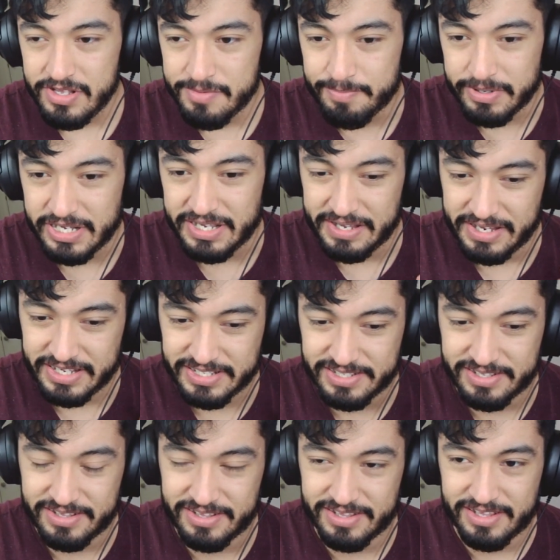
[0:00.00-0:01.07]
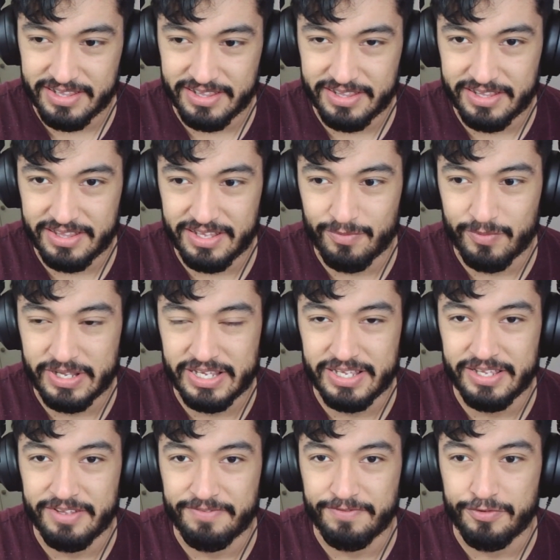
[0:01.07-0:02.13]
but it's,
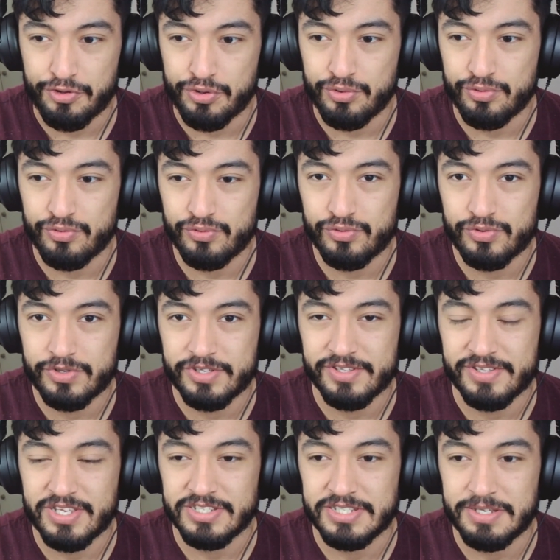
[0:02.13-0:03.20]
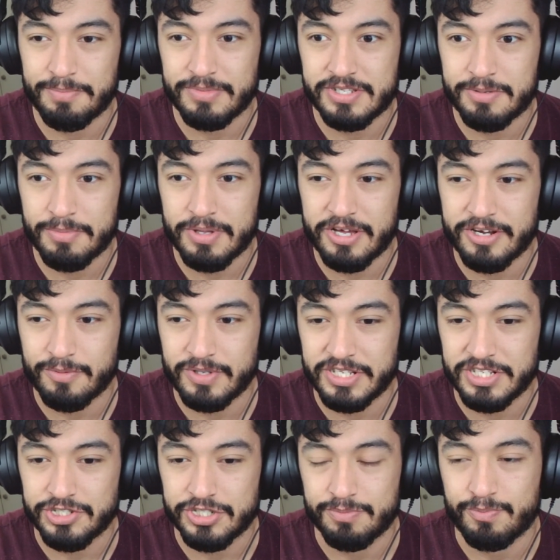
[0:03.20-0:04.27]
it fused, because it said a symbiotic
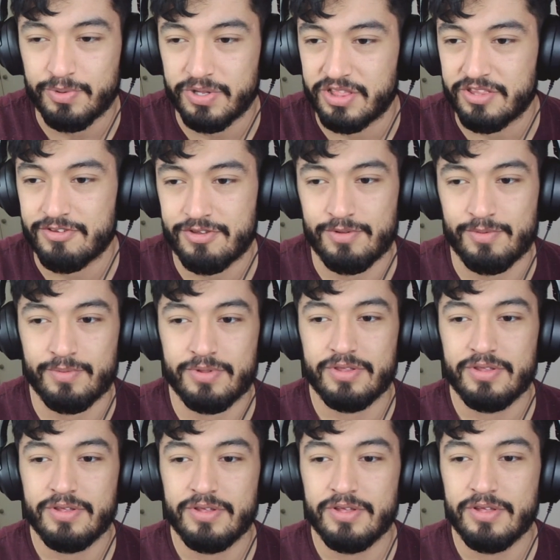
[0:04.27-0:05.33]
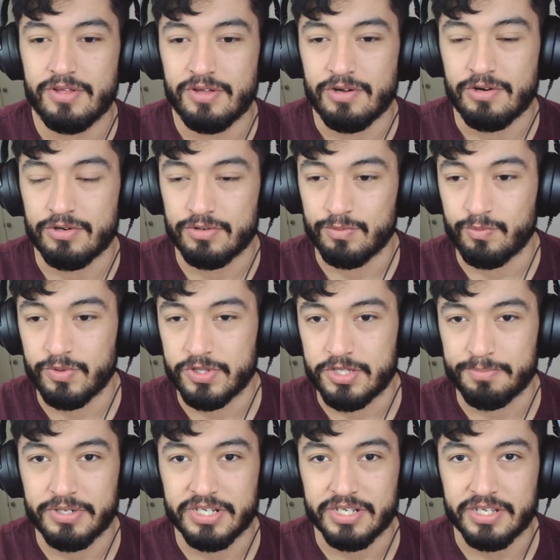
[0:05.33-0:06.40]
relationship with the soup, or with
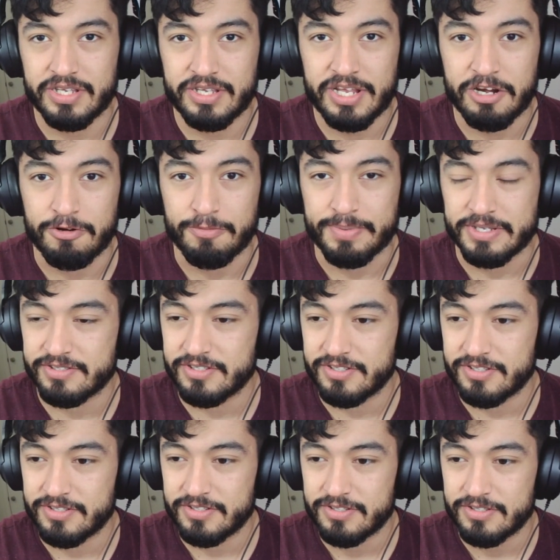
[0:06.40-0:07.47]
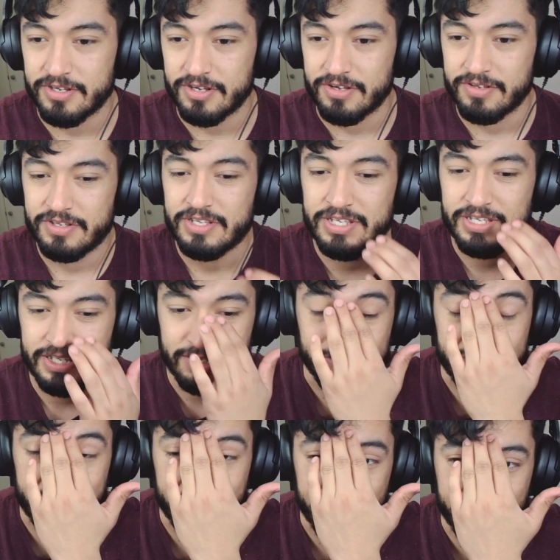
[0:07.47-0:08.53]
the bug carapace. So I'm
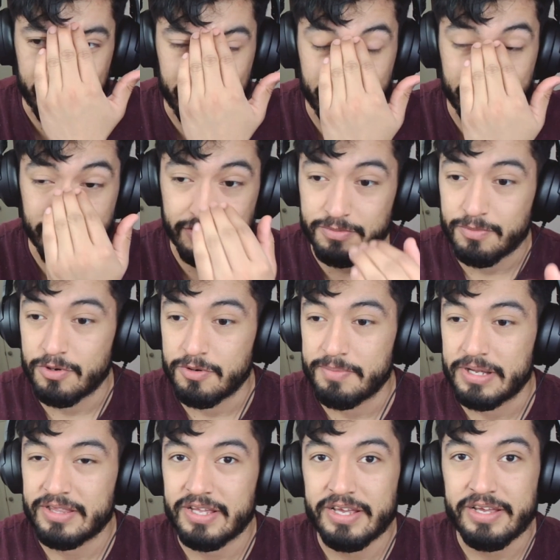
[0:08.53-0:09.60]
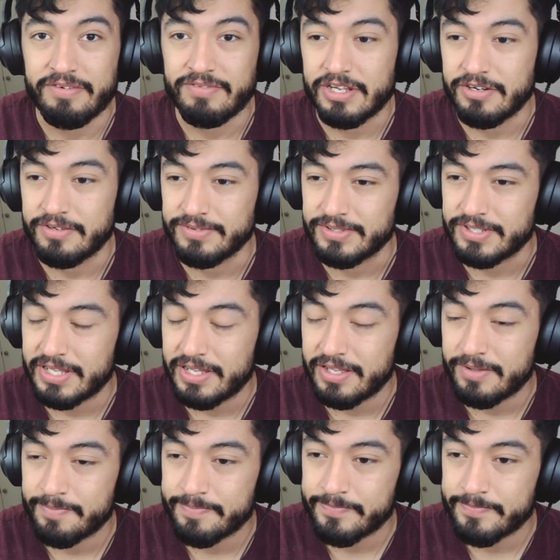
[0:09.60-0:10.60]
excited to learn a little more about that if they go into that.